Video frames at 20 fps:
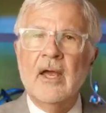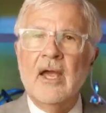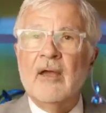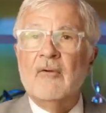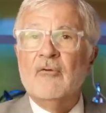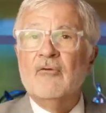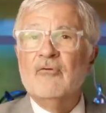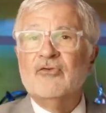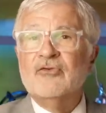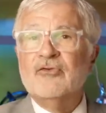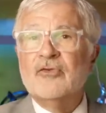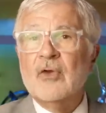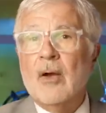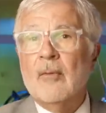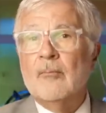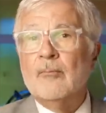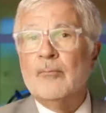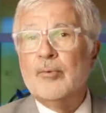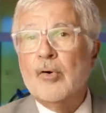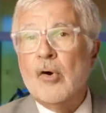at
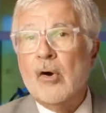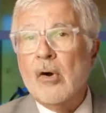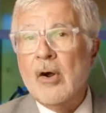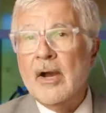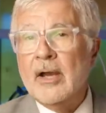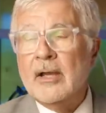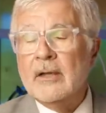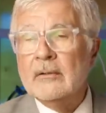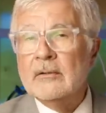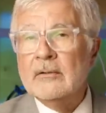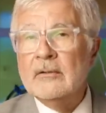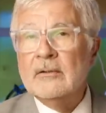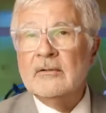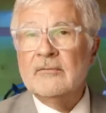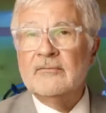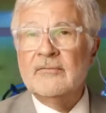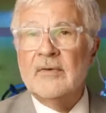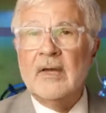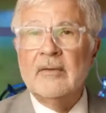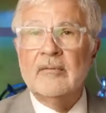some point,
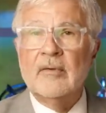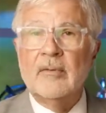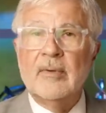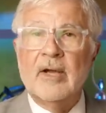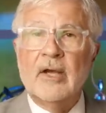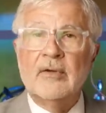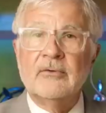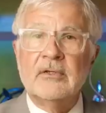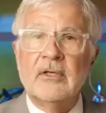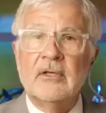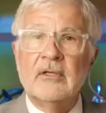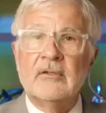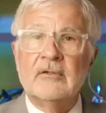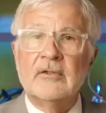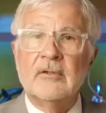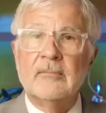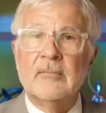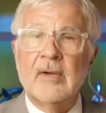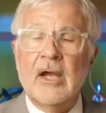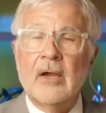if I'm about to
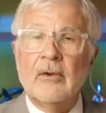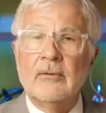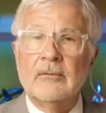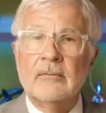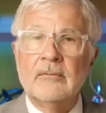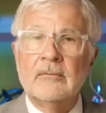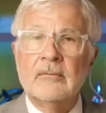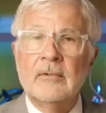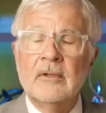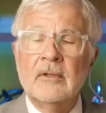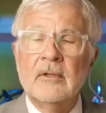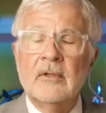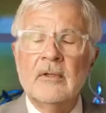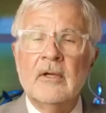hit the mountain,